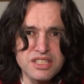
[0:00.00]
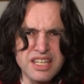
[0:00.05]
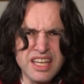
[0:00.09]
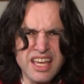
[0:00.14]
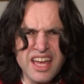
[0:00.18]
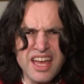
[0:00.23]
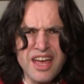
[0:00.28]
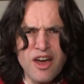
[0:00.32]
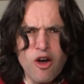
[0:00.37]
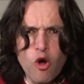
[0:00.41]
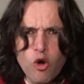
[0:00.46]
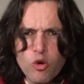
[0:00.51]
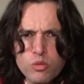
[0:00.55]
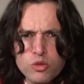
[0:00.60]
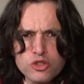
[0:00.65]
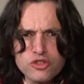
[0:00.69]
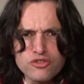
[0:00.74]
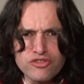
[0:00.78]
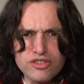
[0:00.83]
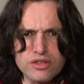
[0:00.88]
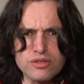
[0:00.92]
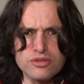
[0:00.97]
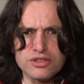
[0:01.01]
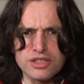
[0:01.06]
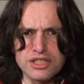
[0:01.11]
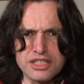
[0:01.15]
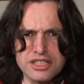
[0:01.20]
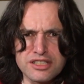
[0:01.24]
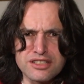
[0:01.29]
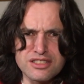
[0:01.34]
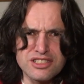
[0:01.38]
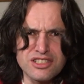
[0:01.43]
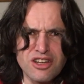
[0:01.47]
It almost feels like
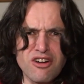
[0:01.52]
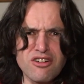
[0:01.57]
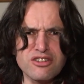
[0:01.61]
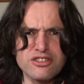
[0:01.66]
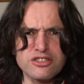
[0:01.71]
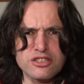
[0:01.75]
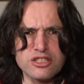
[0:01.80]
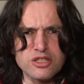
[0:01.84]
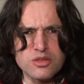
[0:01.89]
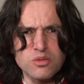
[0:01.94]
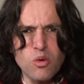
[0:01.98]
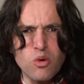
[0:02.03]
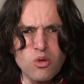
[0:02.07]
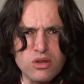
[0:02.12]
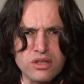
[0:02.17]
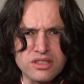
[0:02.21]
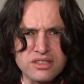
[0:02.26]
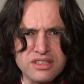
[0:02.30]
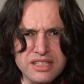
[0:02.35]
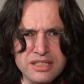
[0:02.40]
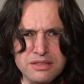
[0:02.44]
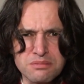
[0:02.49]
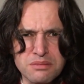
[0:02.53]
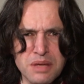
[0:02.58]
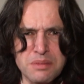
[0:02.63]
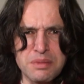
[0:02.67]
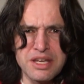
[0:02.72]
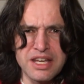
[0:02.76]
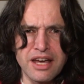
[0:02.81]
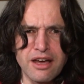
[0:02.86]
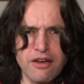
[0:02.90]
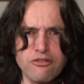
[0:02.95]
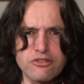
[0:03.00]
your tongue's swollen, like maybe
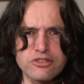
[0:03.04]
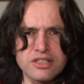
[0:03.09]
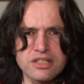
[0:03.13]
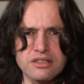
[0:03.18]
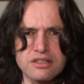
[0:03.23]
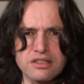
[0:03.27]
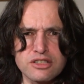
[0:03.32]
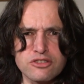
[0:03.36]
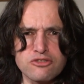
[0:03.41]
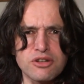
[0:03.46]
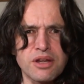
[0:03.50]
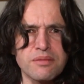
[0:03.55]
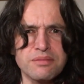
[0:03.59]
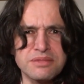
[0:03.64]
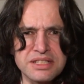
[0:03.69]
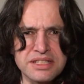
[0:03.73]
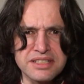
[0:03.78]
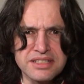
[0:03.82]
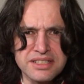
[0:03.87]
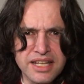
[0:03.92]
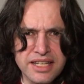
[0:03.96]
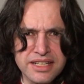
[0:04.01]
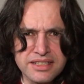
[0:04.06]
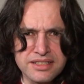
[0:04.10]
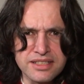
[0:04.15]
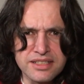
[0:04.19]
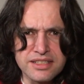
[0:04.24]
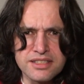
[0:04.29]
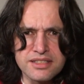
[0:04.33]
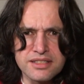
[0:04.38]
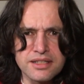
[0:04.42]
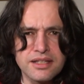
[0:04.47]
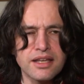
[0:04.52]
after a trip to the
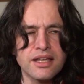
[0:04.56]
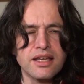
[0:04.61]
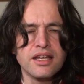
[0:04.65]
dentist.